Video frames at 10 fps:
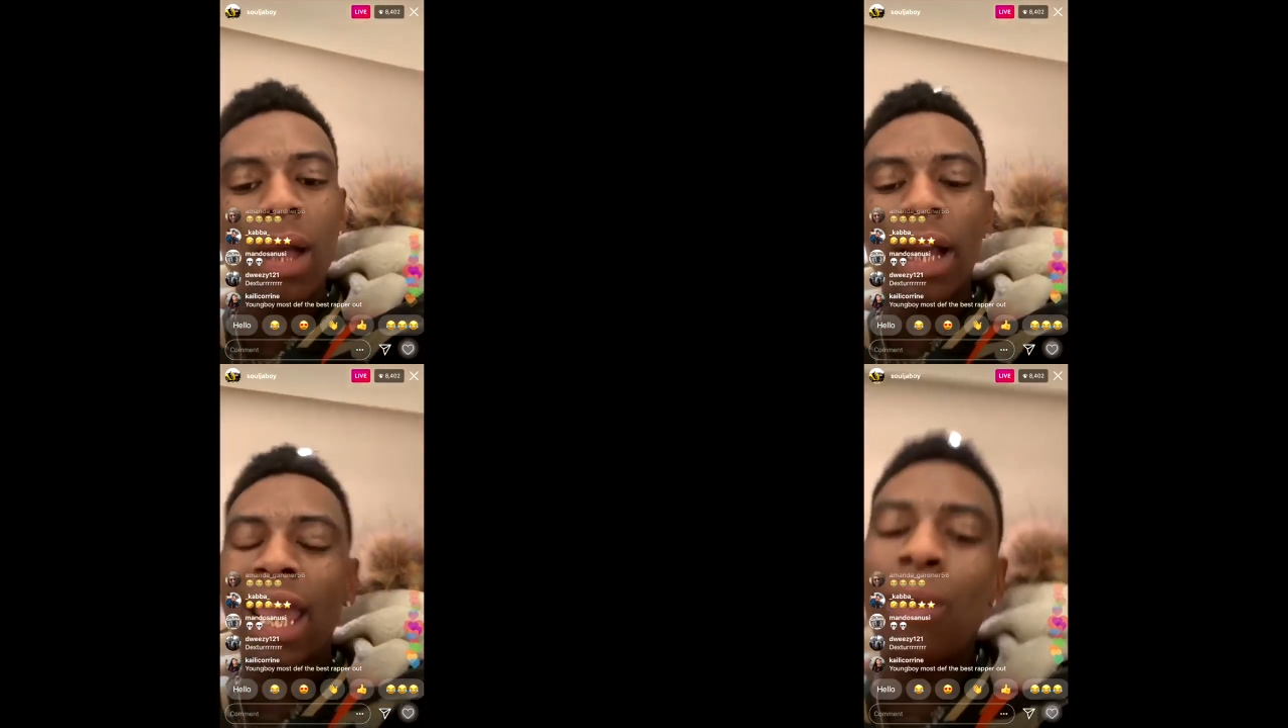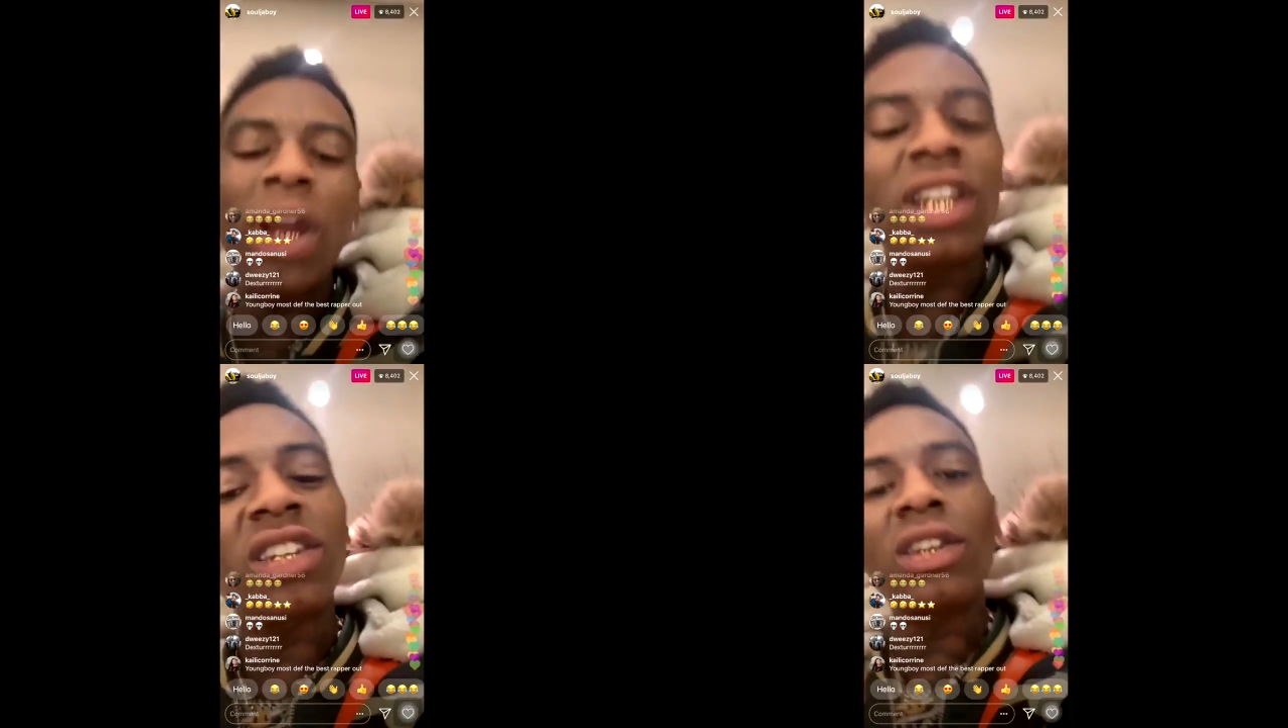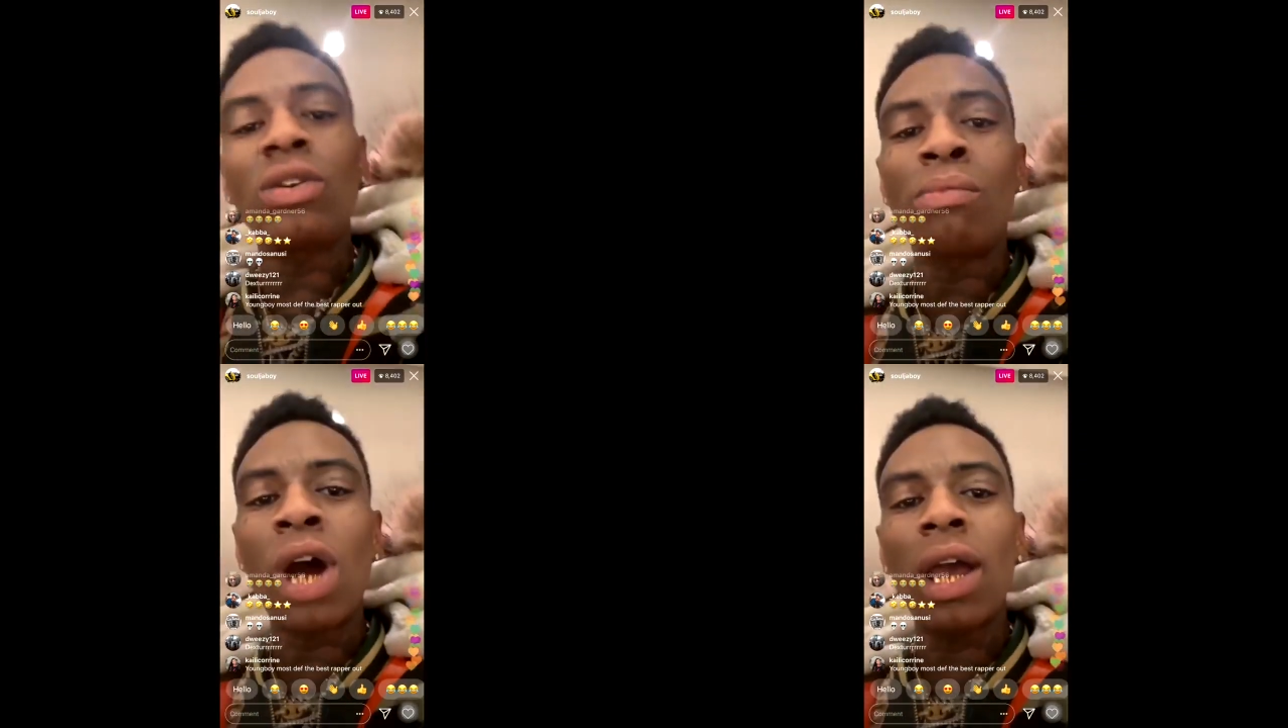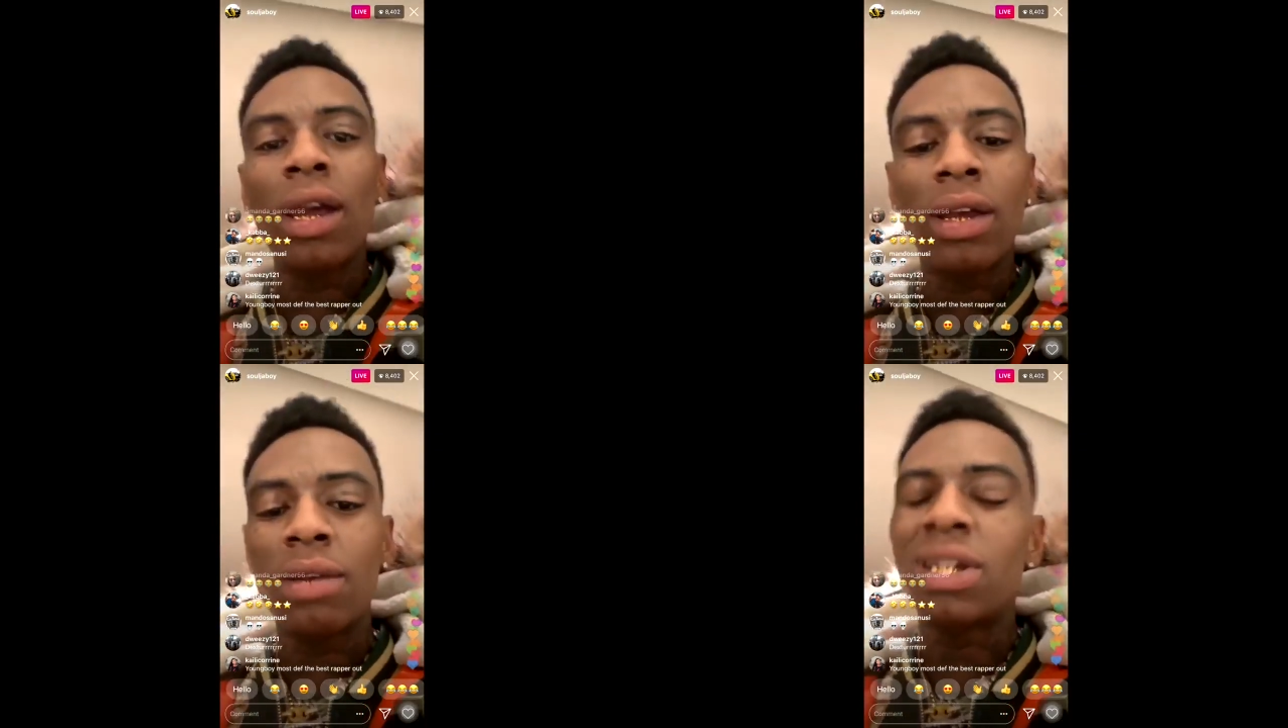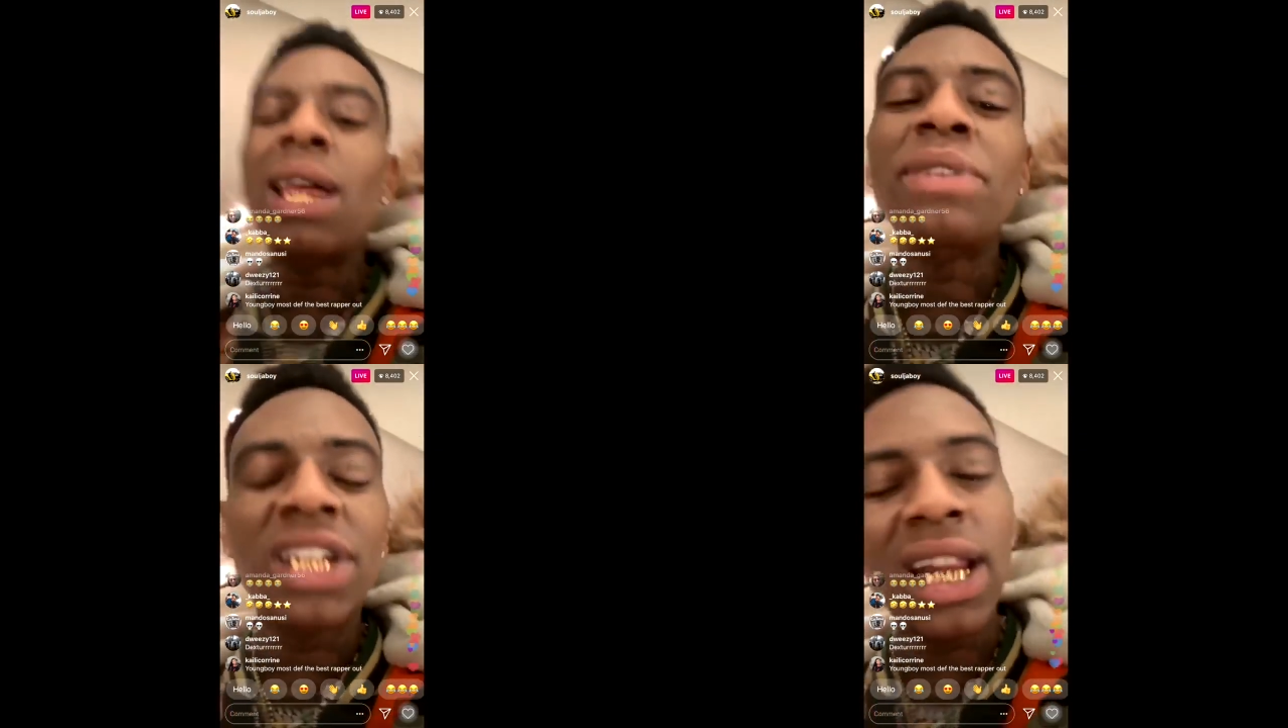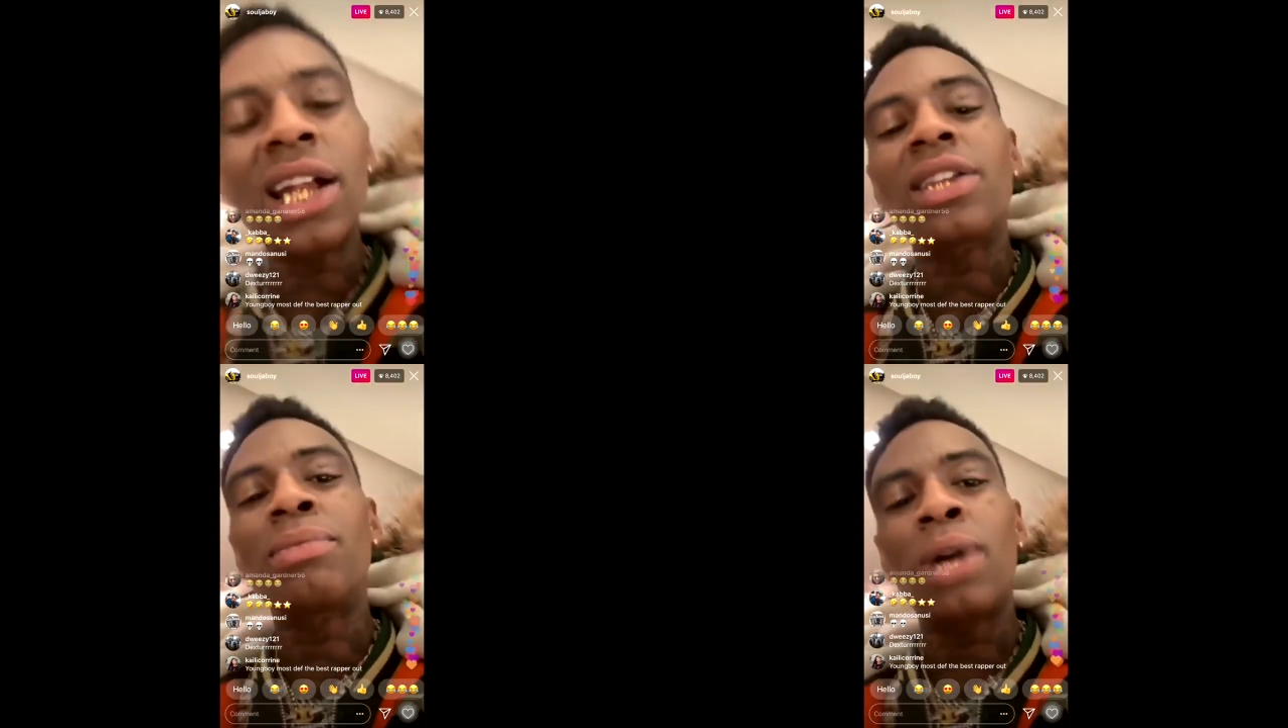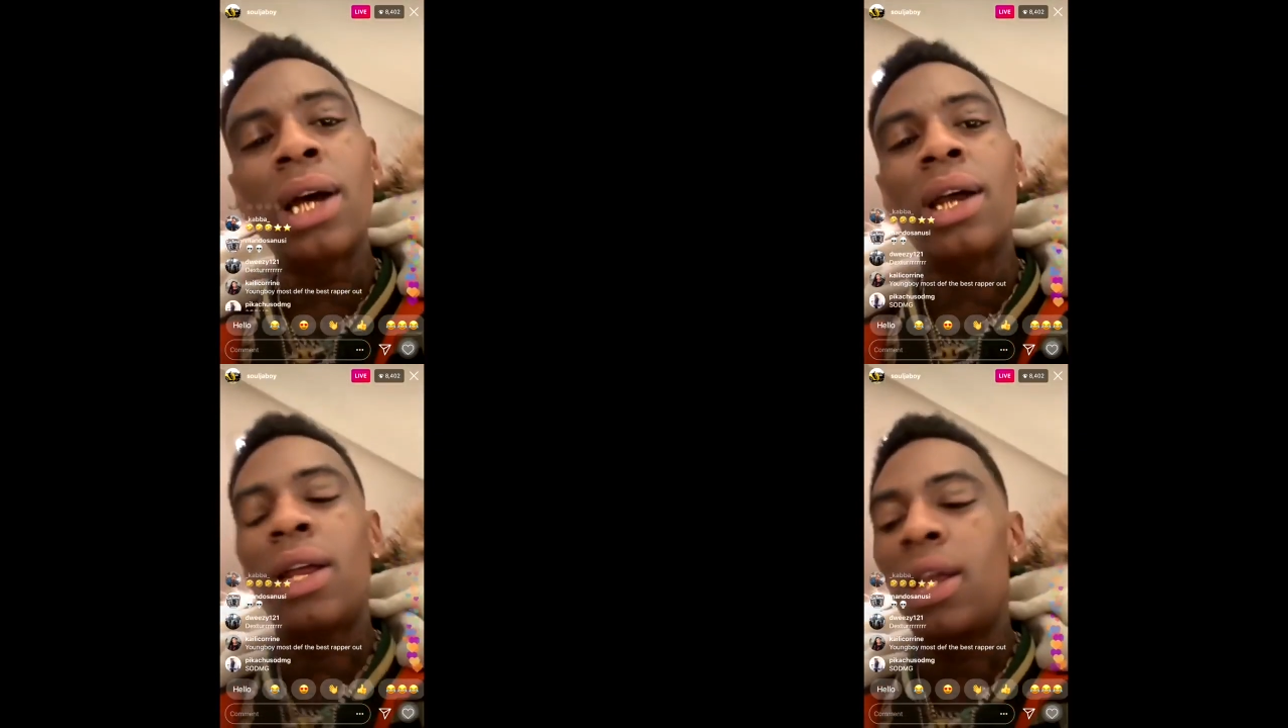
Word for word: I can't wait to see you, boy. Slap the shit out of you, boy.